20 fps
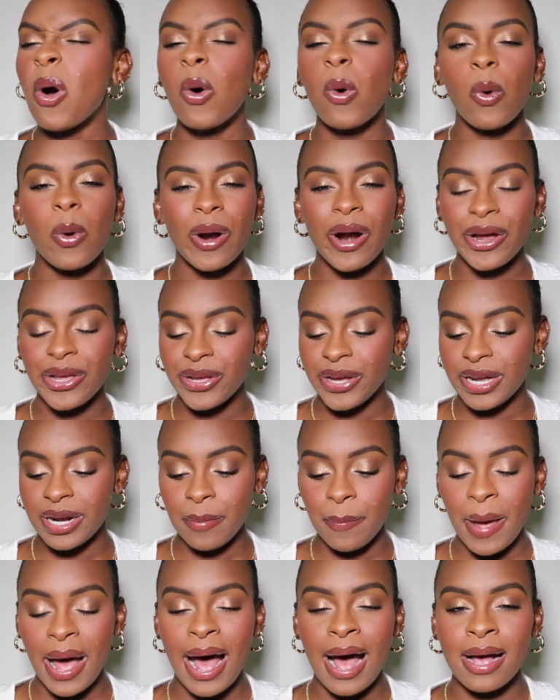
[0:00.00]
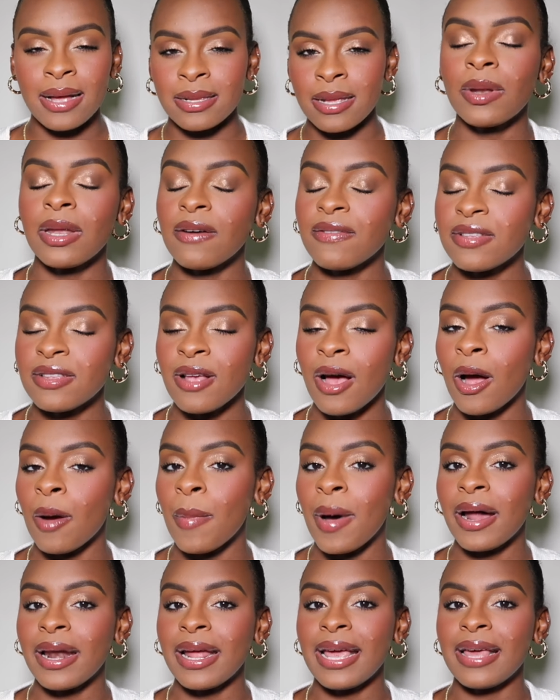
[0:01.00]
Or are you gonna pass? I would love to talk
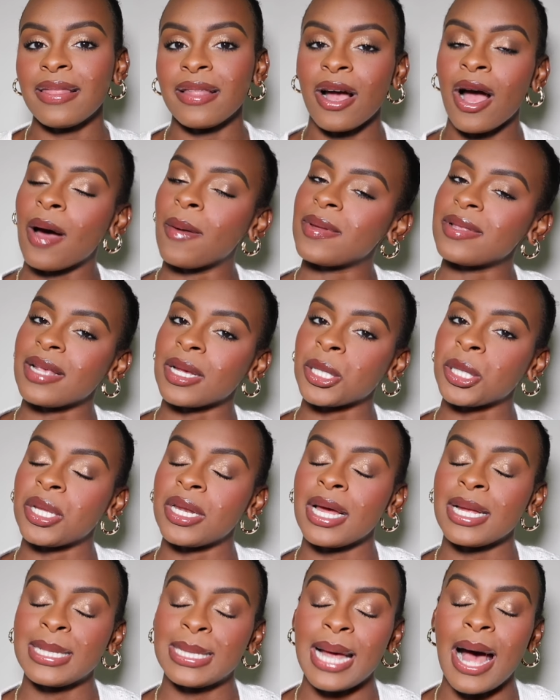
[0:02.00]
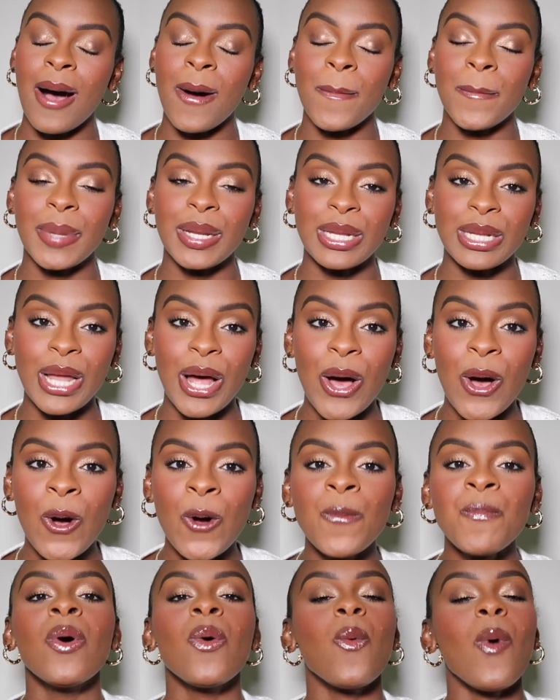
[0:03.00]
about it in the comment section down
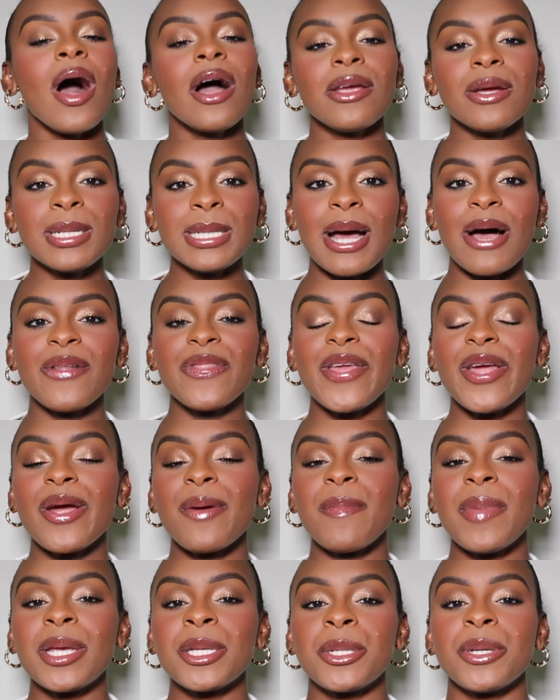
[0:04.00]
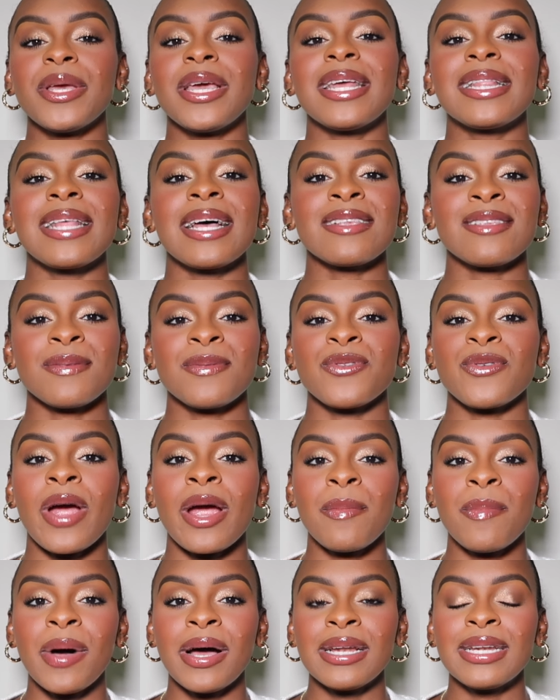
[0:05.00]
below. While you're down there, make sure you hit that
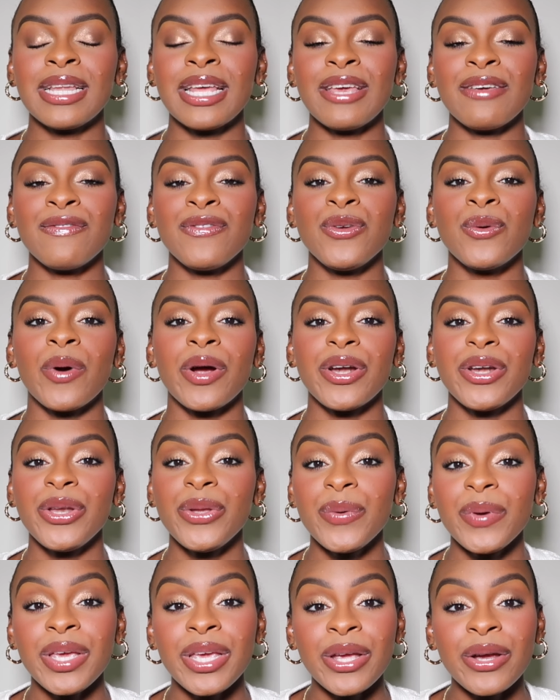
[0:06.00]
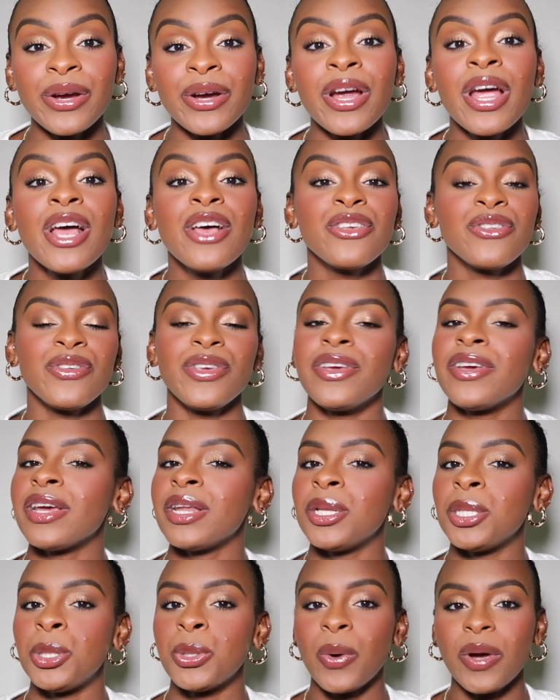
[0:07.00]
subscribe button if you are new here so you
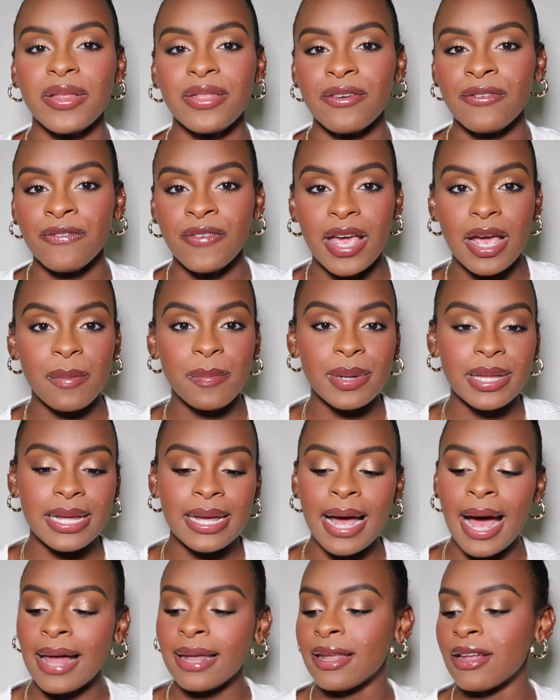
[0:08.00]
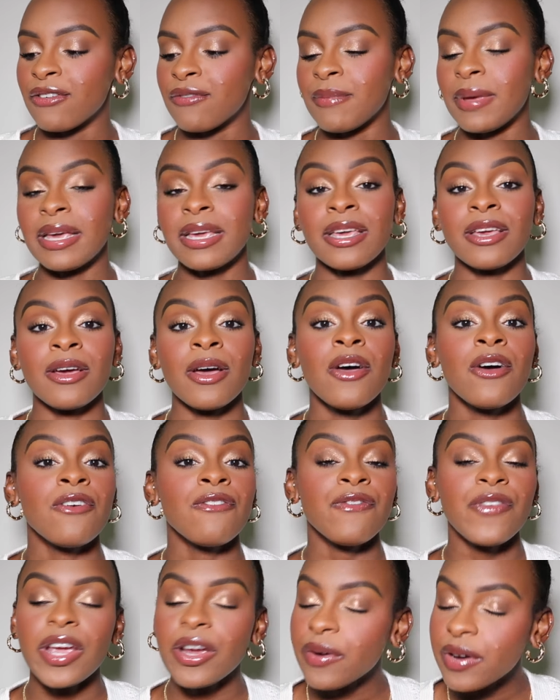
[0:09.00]
can join the family. I love making
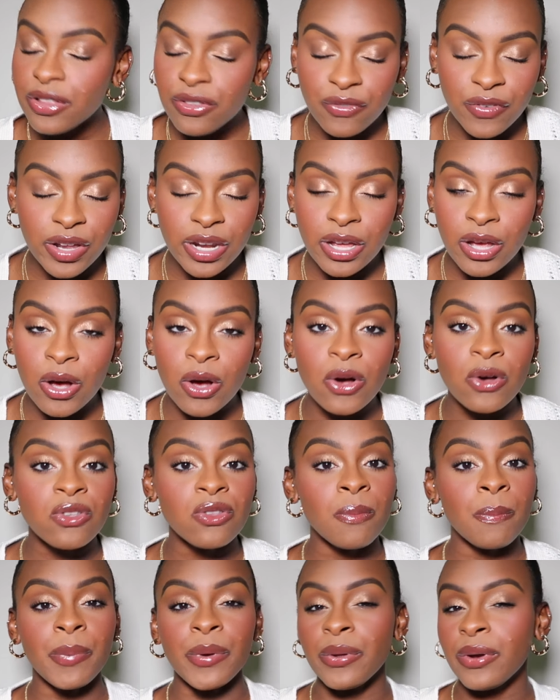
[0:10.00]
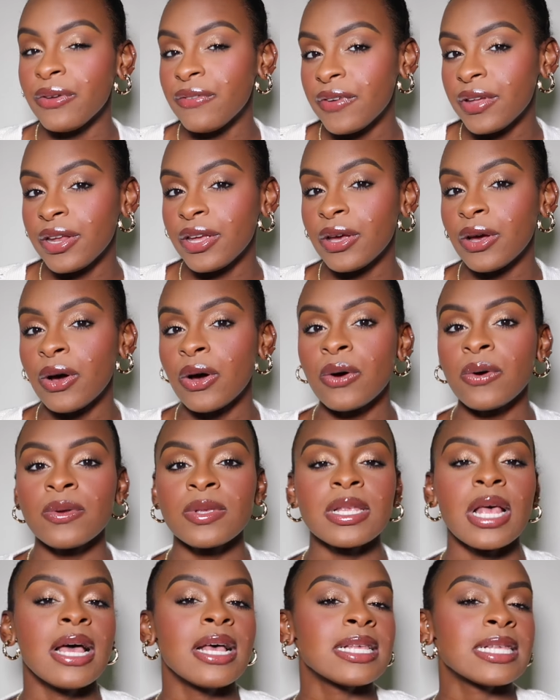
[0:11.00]
fragrance videos, beauty videos,